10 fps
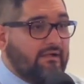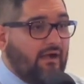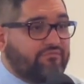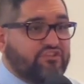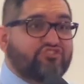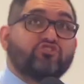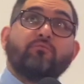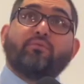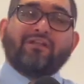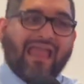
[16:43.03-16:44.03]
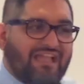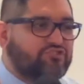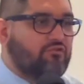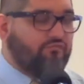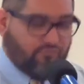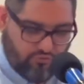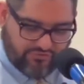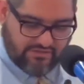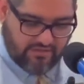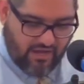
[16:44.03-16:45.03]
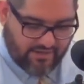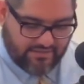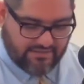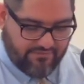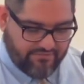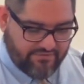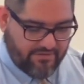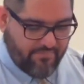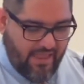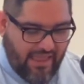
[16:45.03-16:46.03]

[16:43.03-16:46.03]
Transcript: of the supernatural food that God had given them.